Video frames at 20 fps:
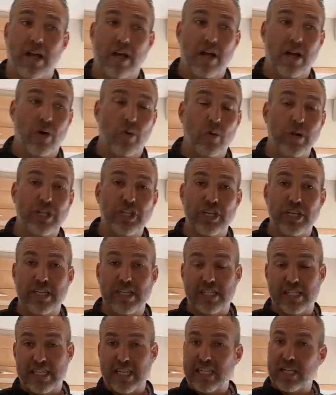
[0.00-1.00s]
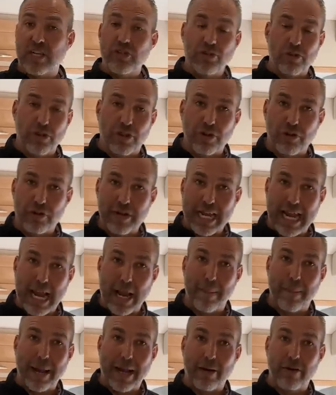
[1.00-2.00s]
uh, which is 630
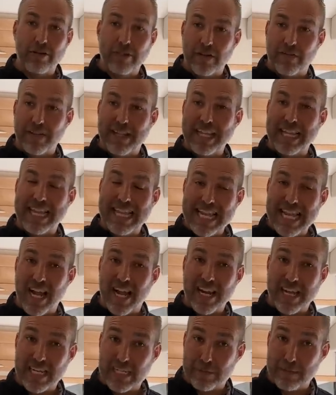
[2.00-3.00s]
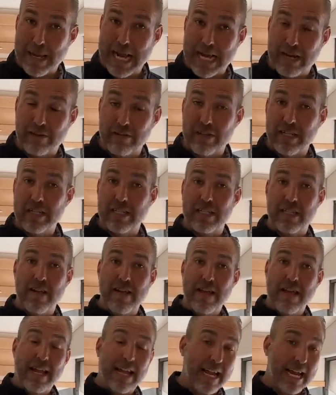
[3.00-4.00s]
amp hours of Lithionics batteries.
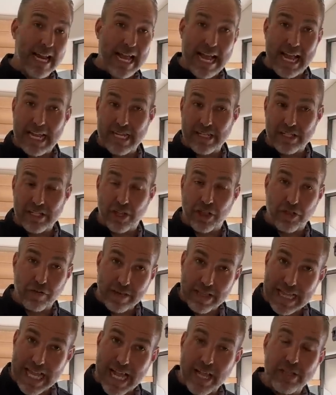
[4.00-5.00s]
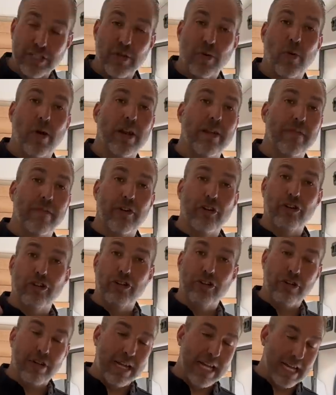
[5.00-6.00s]
It has the 3,000 watt
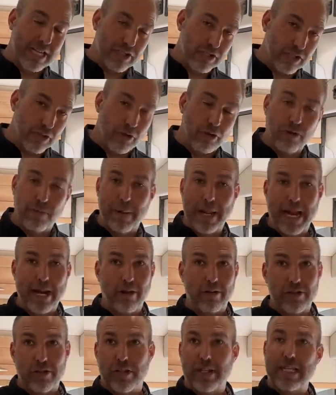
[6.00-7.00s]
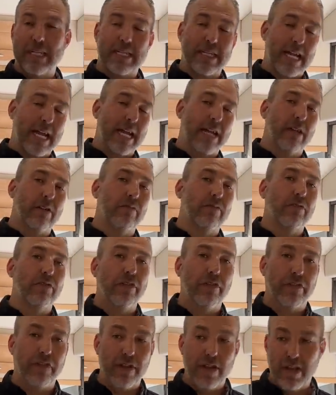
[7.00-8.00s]
inverter. It has solar panels on the entire
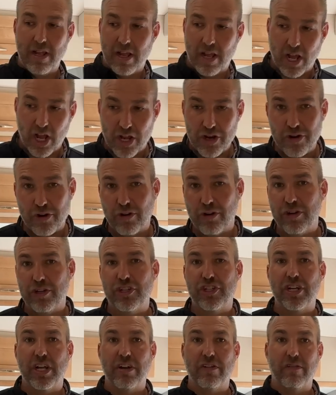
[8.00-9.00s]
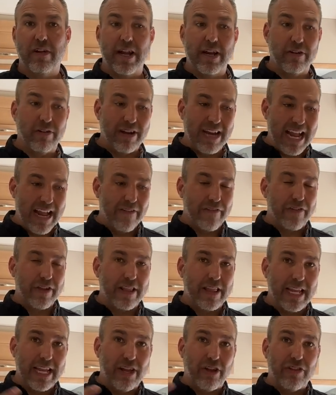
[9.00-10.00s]
roof, underhood generator, and
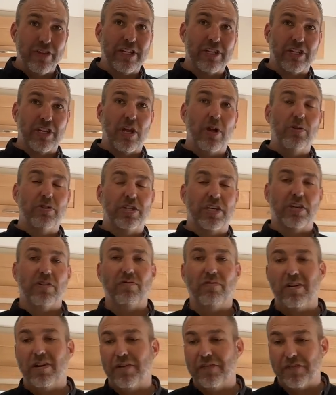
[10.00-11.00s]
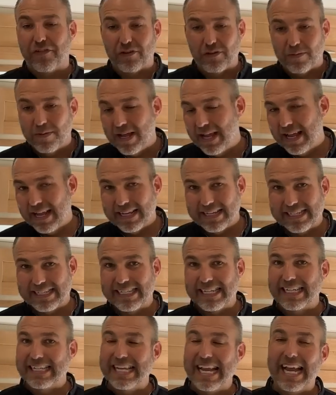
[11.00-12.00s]
everything on this coach can run for
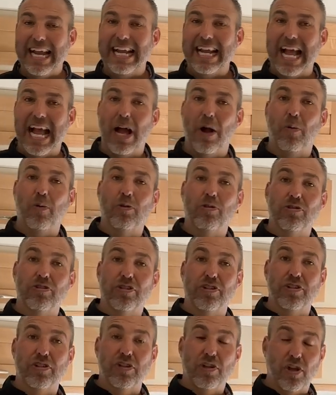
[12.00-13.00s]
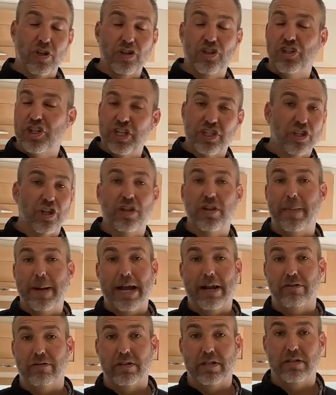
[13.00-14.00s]
six eight hours just on the
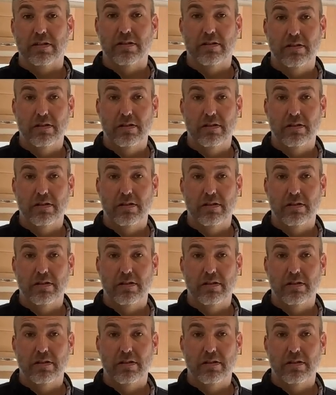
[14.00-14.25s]
batteries.